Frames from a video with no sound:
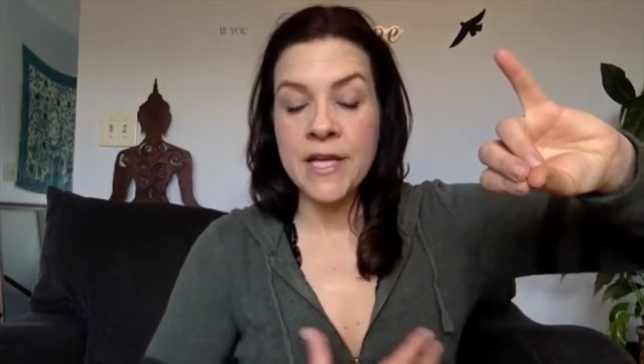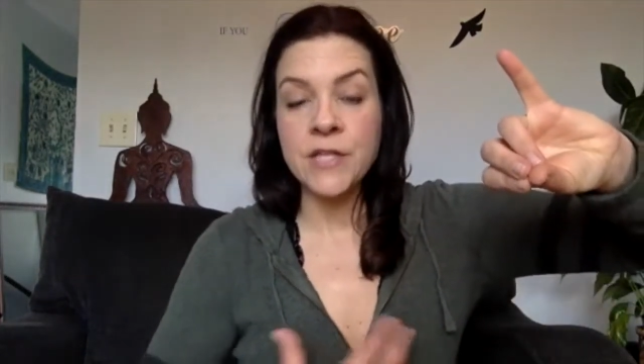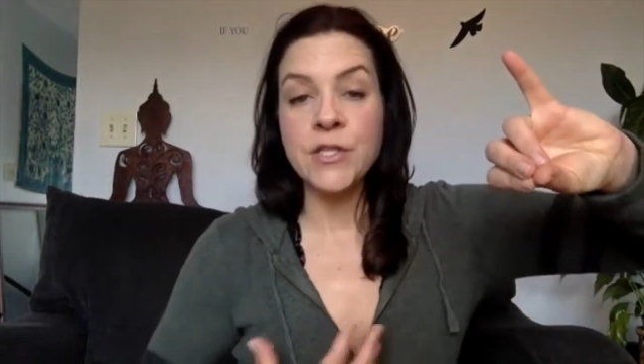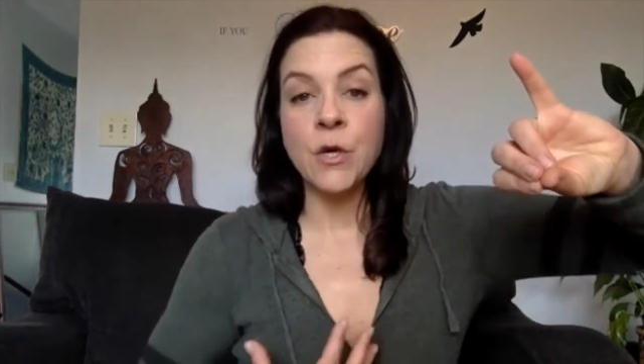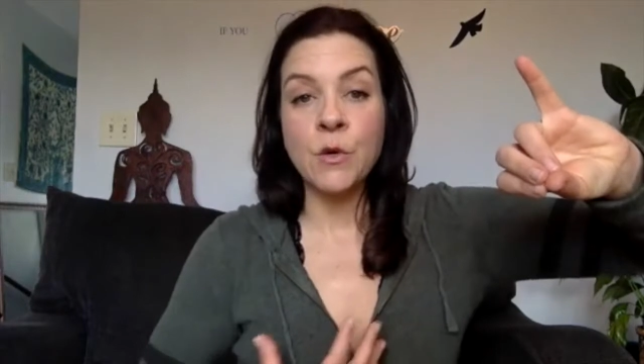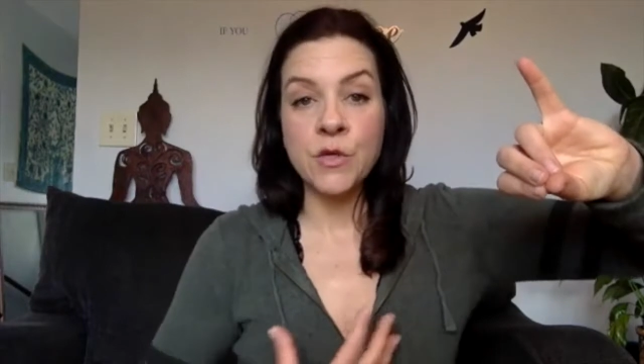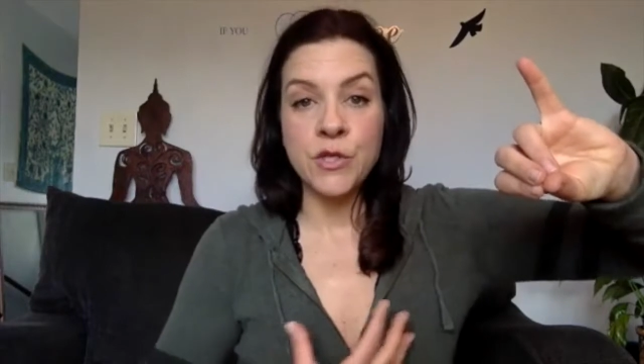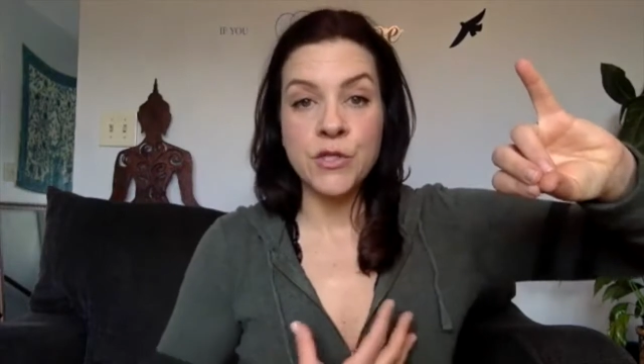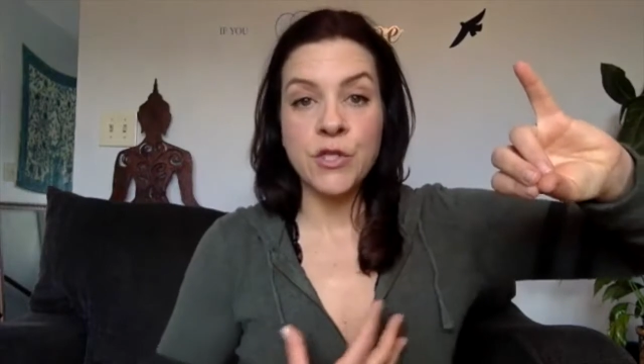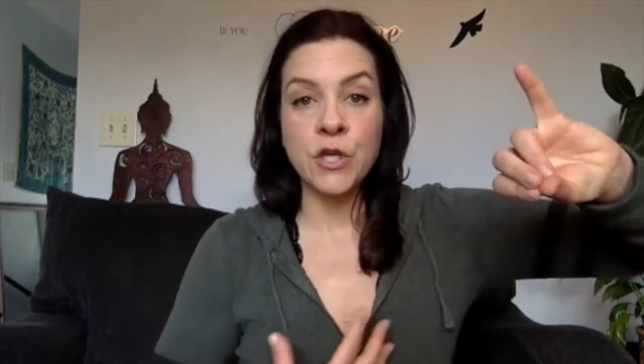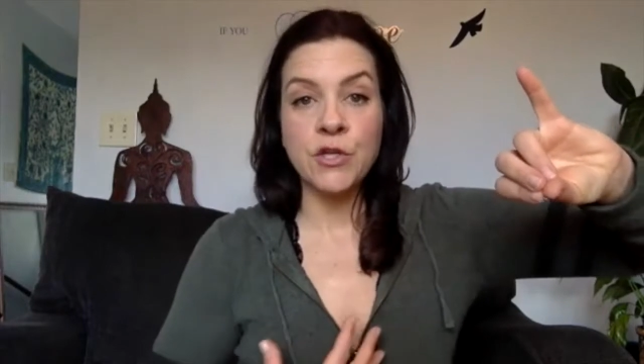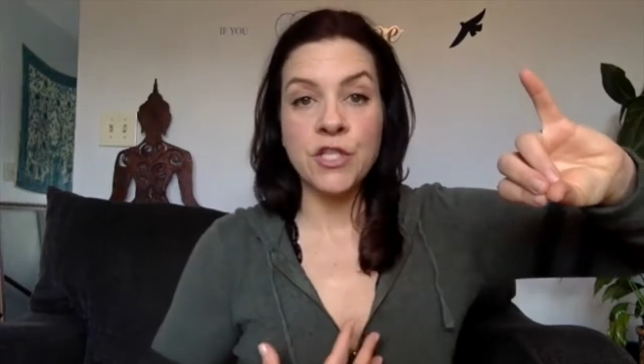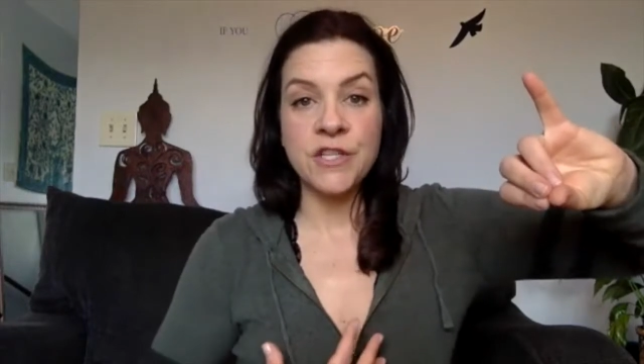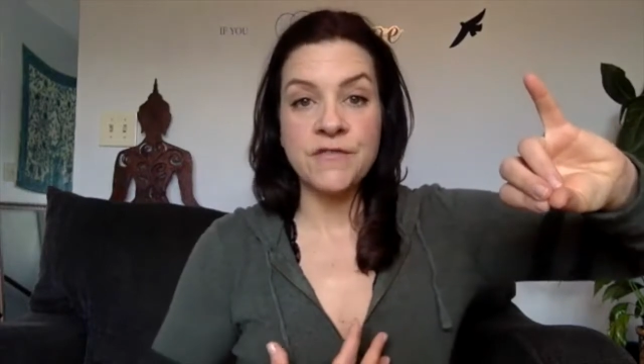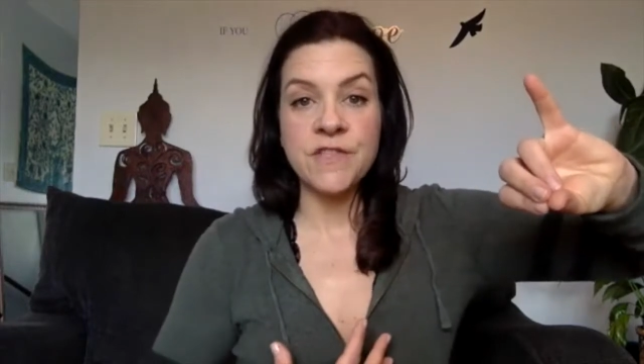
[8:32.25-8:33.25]
is going to
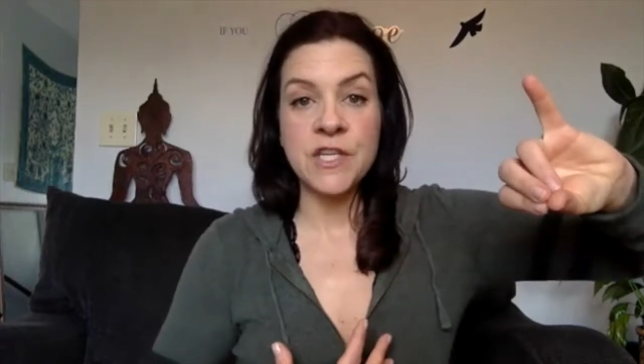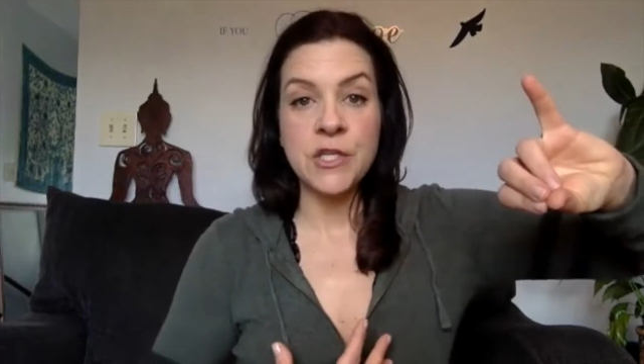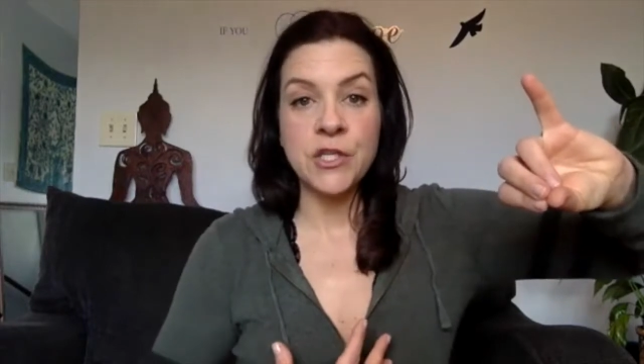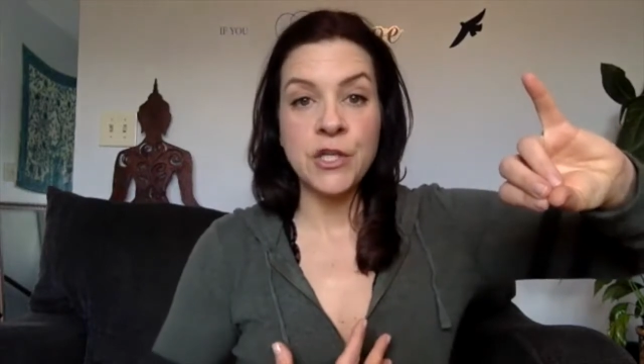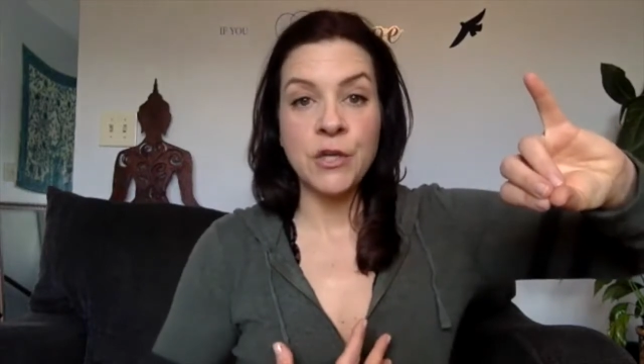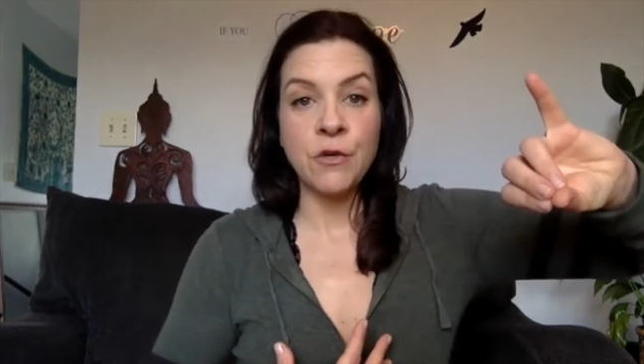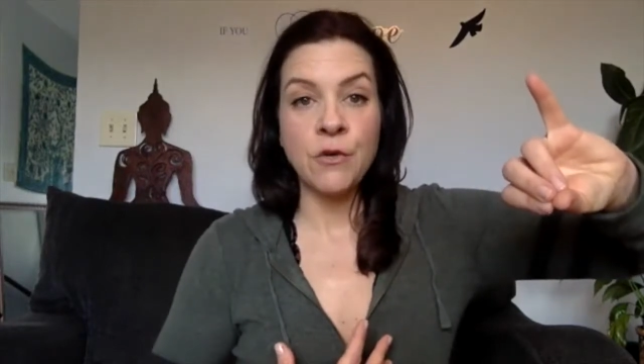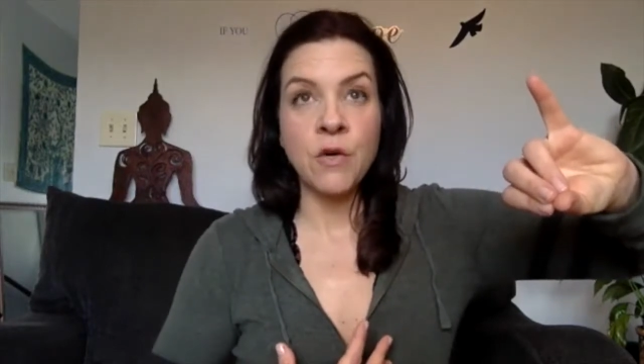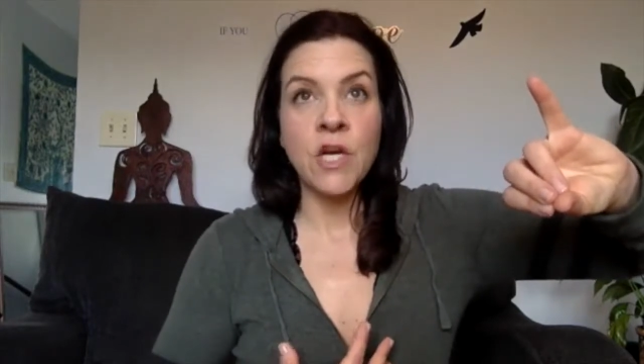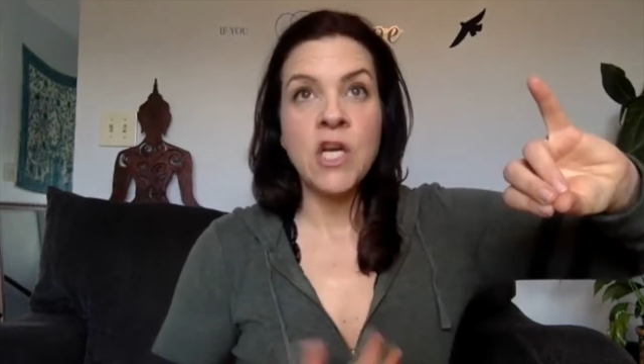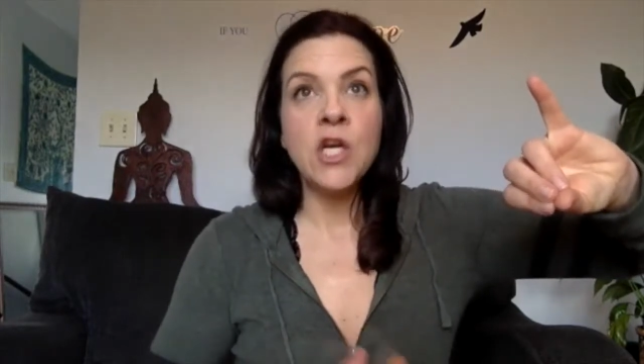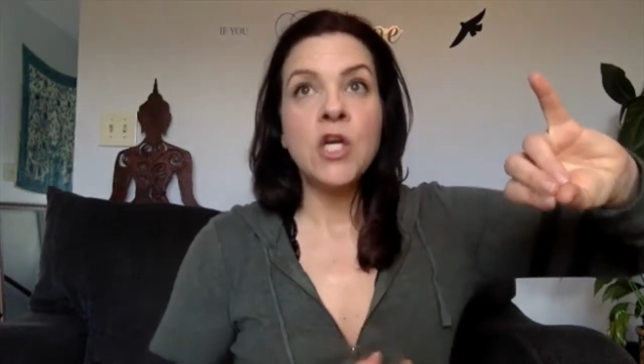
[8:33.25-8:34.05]
start shifting too.